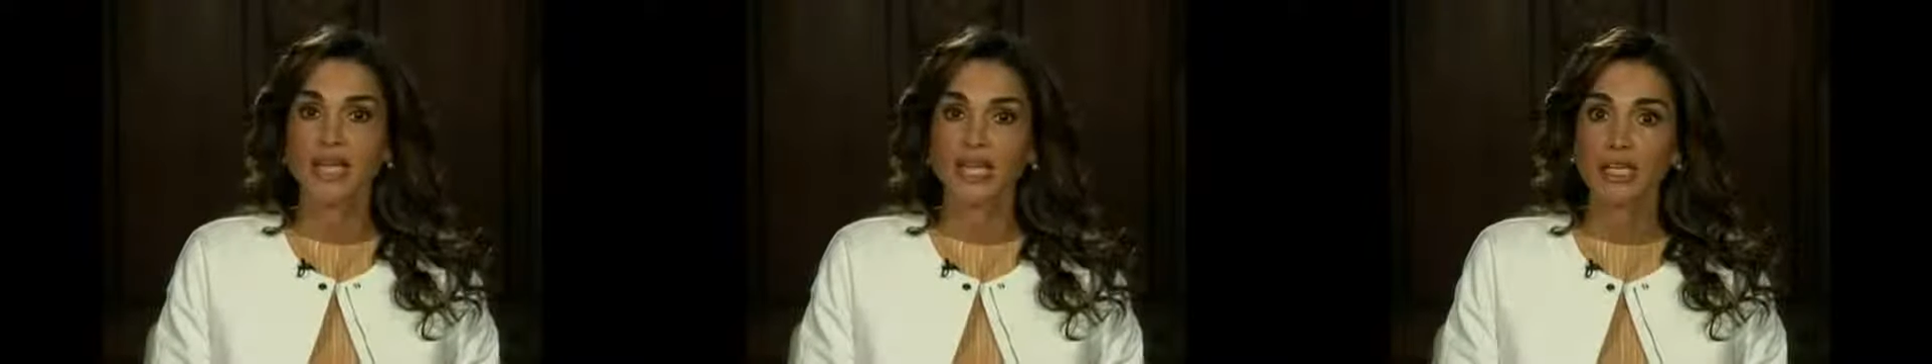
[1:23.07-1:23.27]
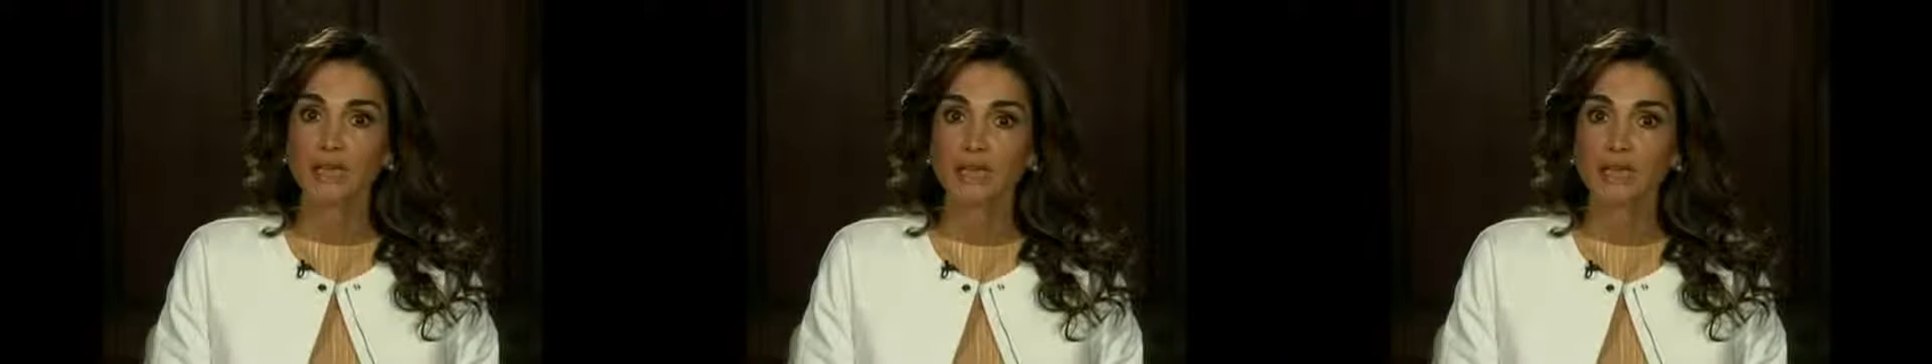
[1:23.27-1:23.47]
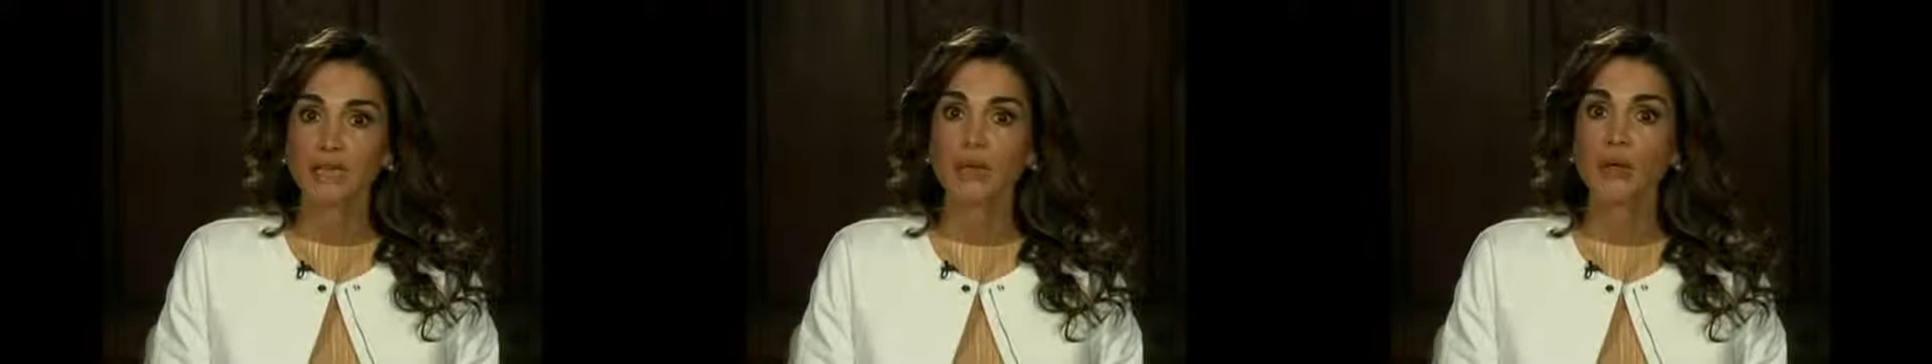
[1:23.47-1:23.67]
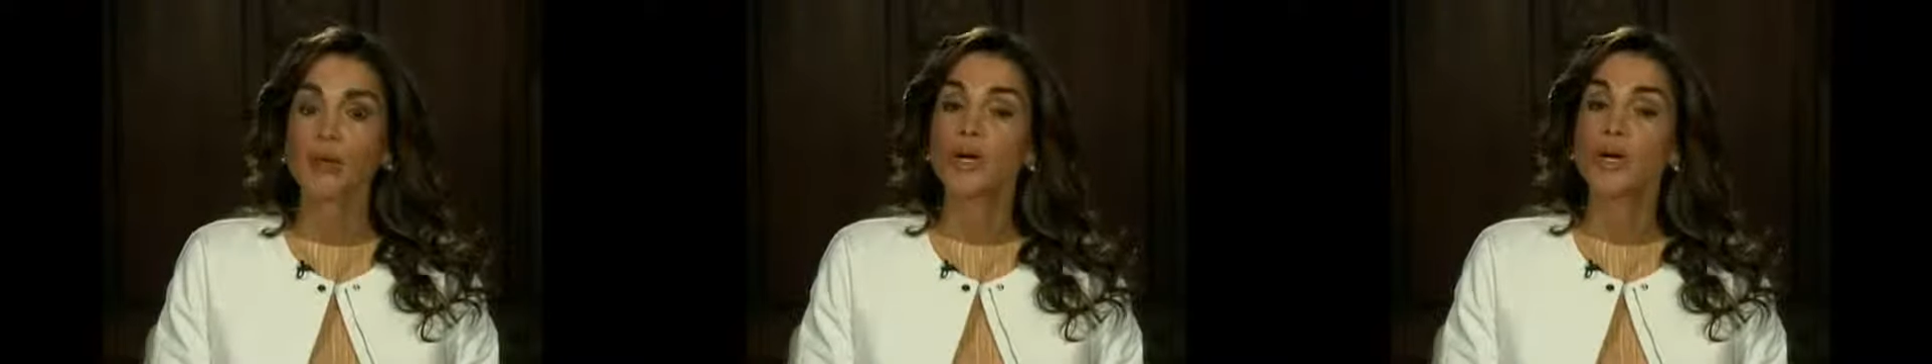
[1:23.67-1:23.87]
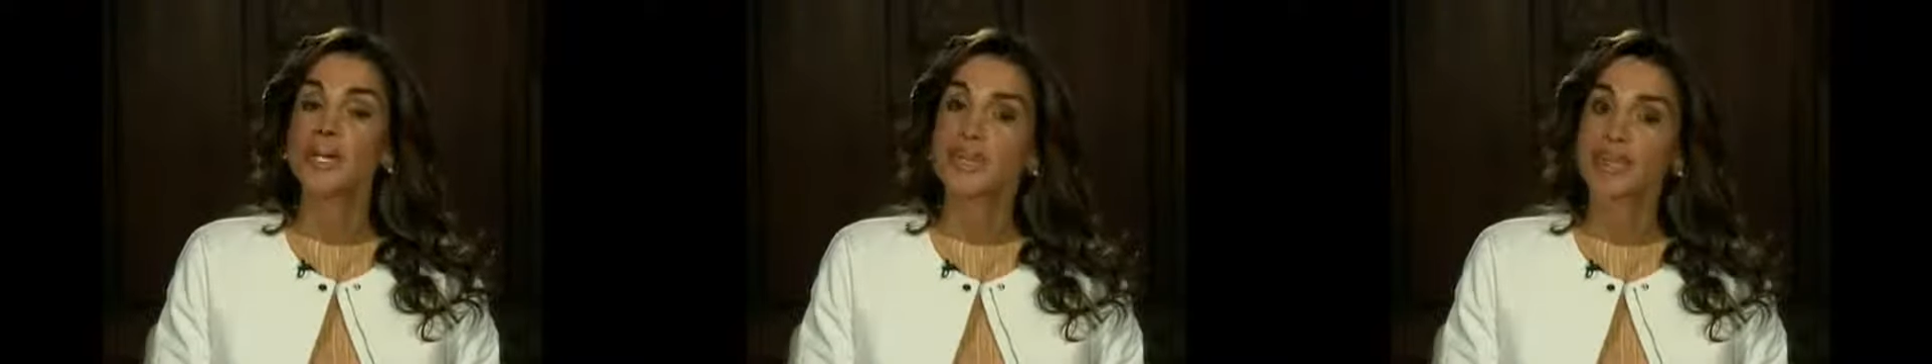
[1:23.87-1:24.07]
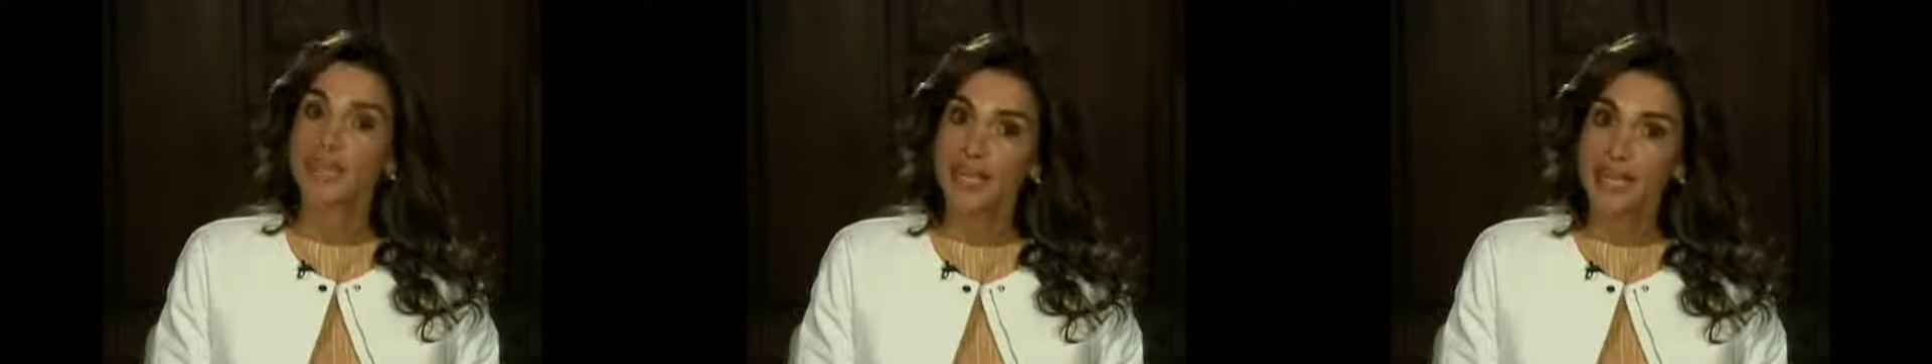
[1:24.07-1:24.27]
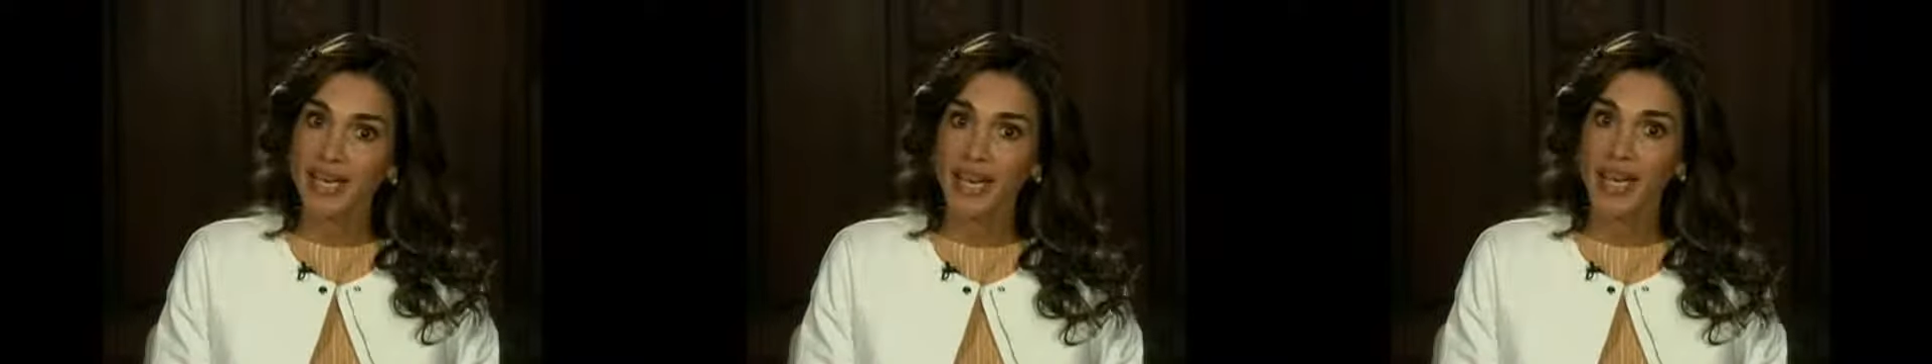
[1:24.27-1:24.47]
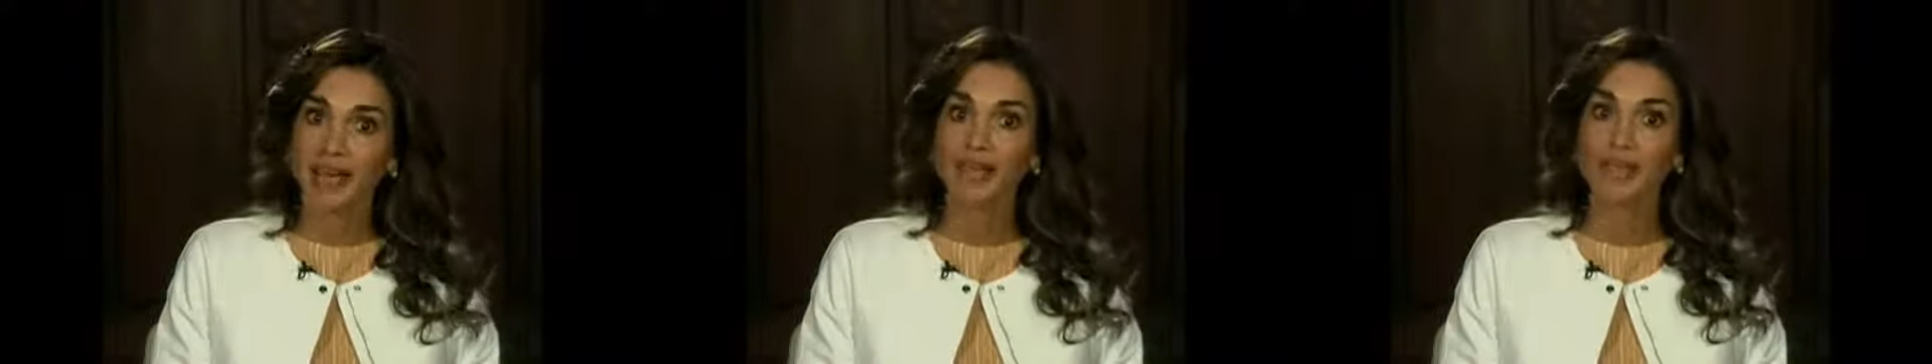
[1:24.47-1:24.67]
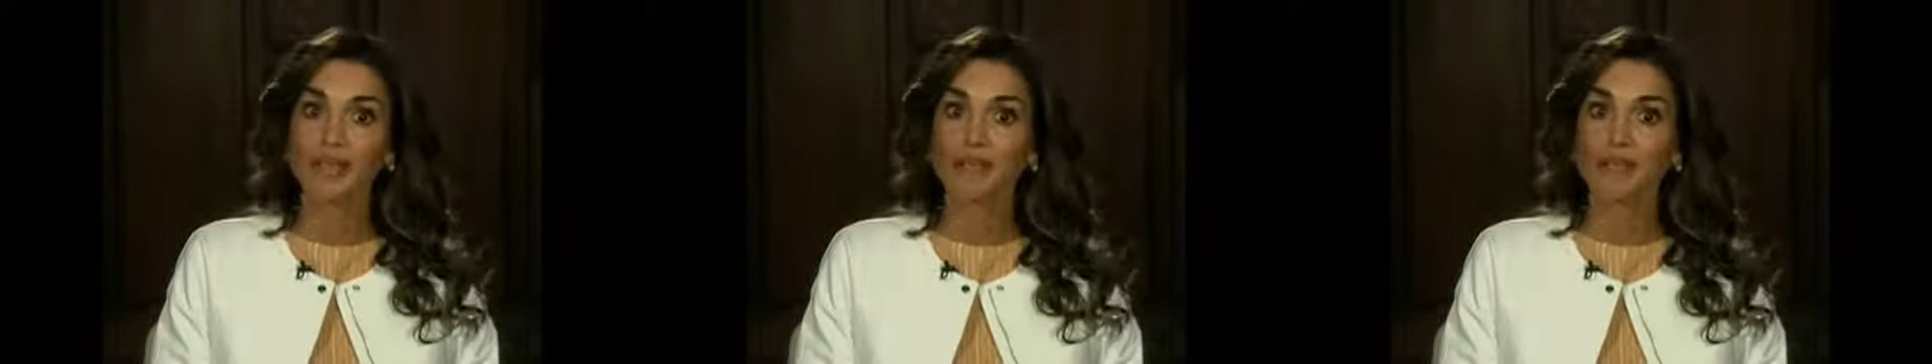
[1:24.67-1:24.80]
even though they have